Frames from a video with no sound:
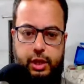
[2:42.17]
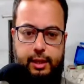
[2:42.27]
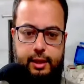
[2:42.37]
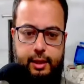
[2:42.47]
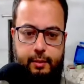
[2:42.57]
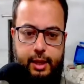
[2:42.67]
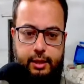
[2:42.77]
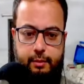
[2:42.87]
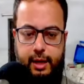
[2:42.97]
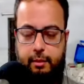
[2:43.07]
and they
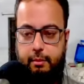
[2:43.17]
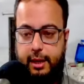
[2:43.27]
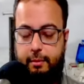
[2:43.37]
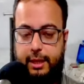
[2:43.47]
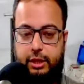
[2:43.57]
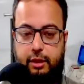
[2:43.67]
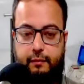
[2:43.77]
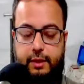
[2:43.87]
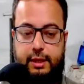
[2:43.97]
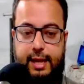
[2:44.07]
made mention of
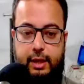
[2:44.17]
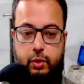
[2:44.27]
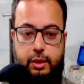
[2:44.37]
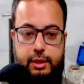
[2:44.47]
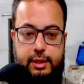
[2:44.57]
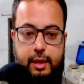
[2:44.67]
these casualties.